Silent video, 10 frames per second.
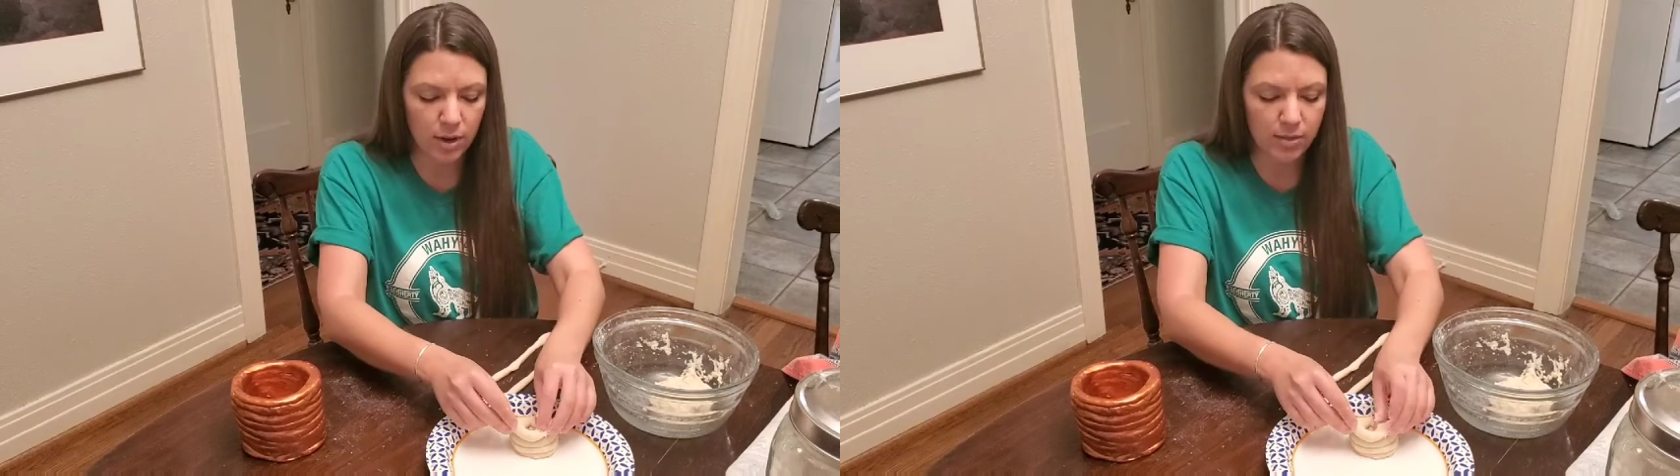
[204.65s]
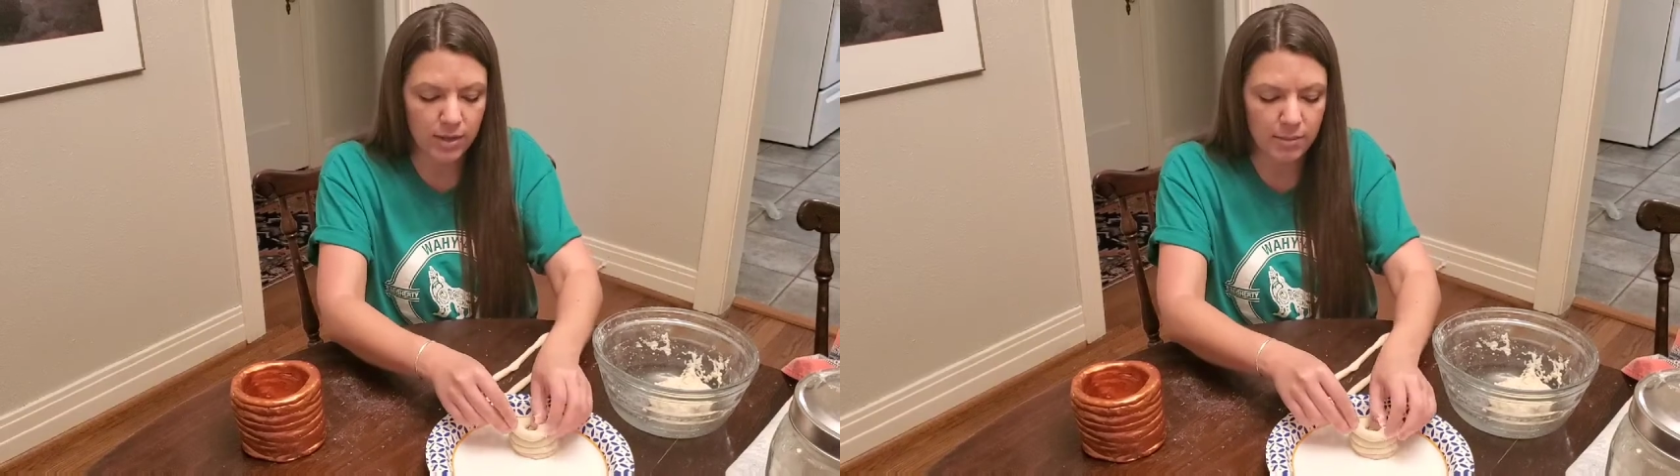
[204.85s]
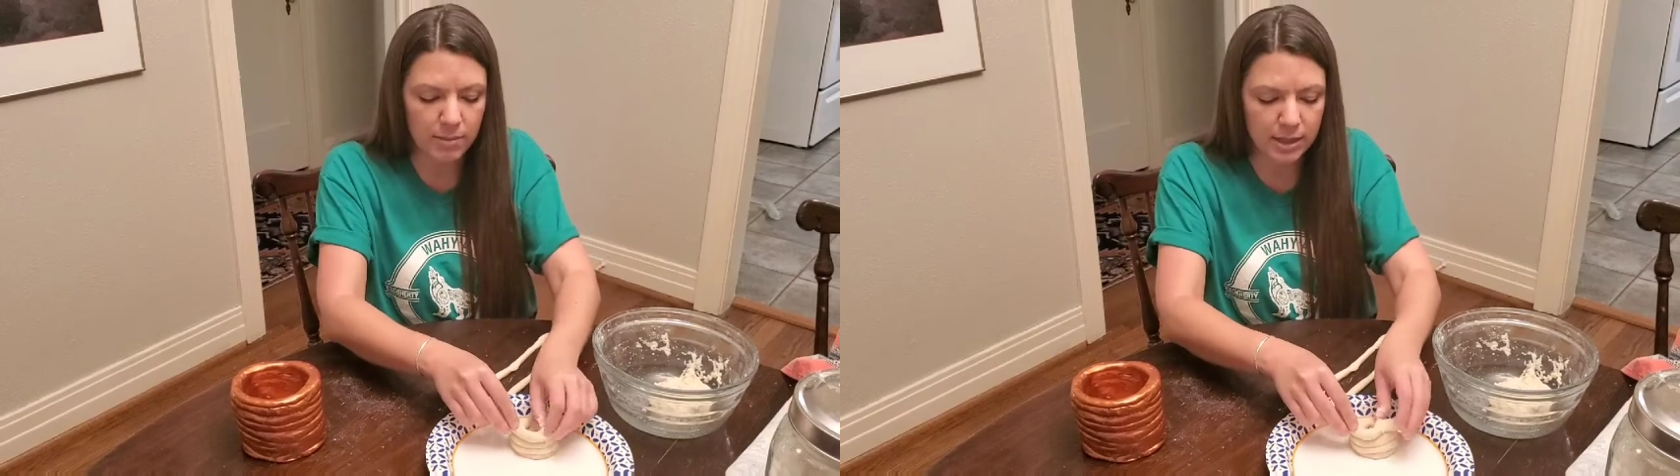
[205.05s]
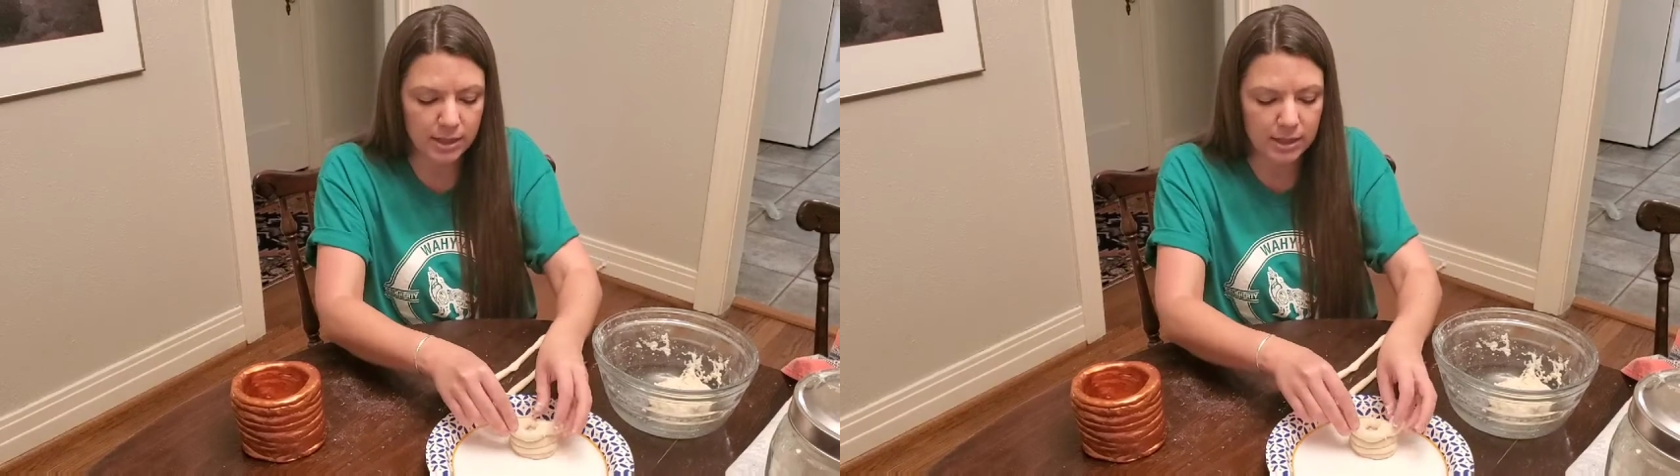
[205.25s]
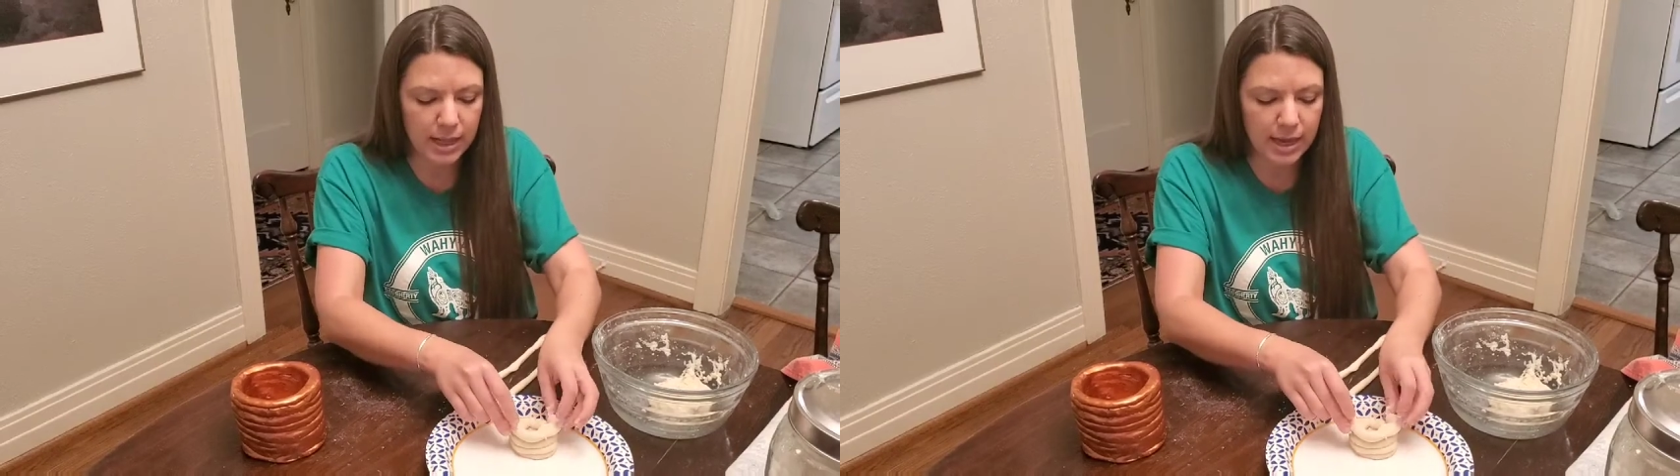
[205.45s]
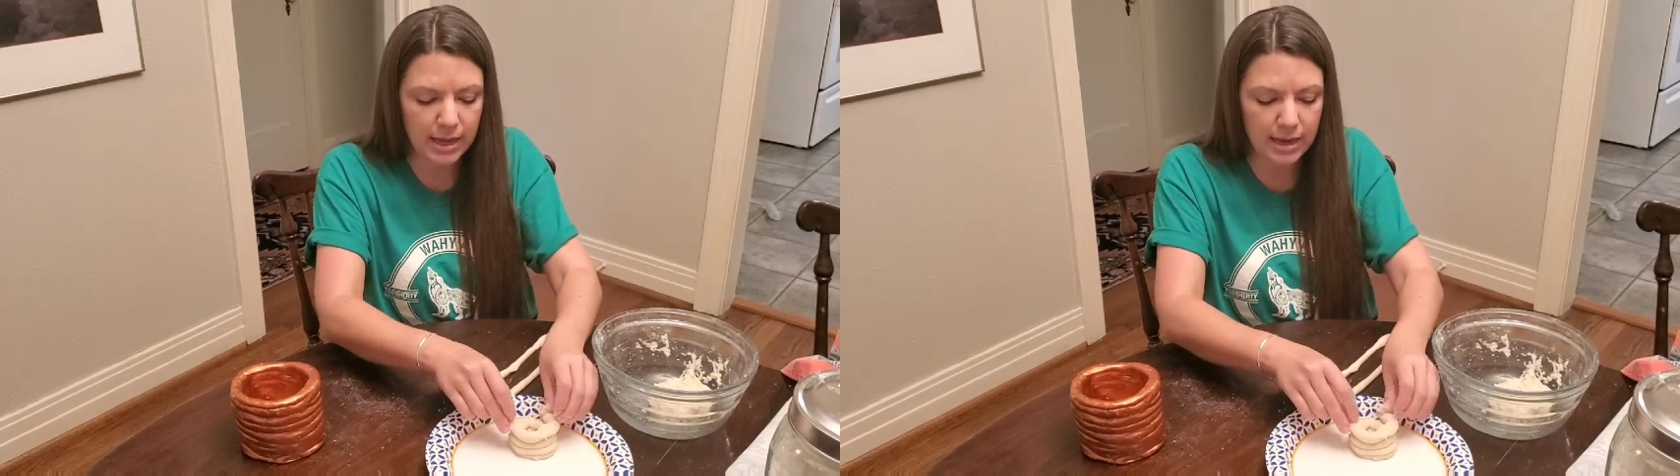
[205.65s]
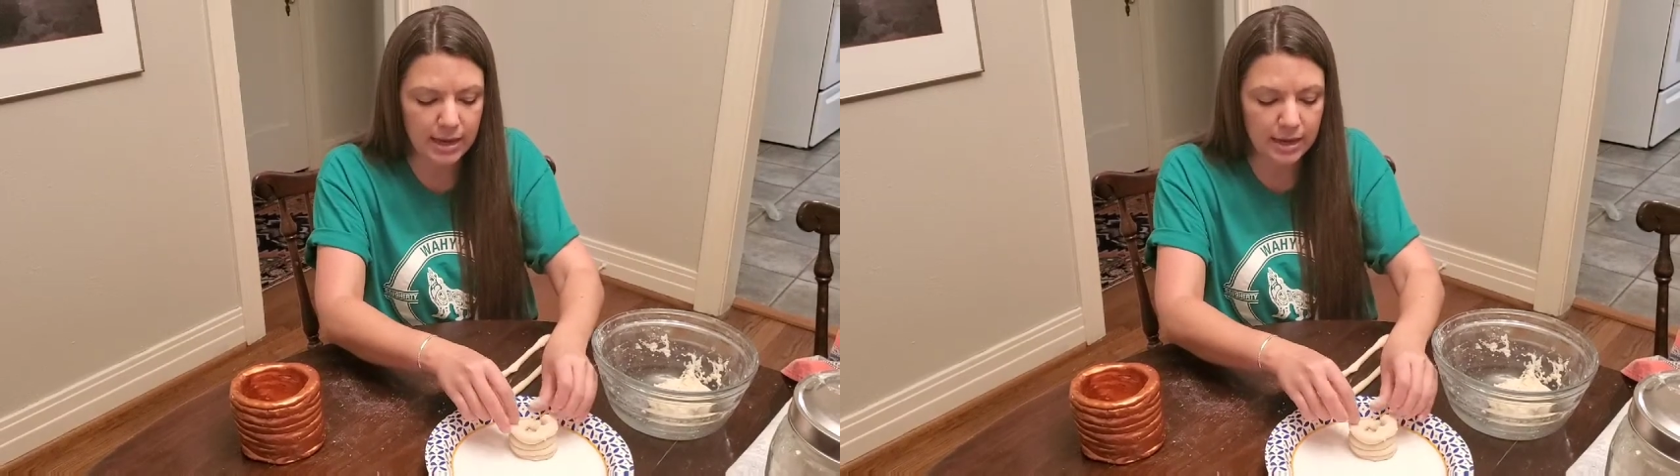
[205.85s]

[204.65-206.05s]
and then I'm going to lay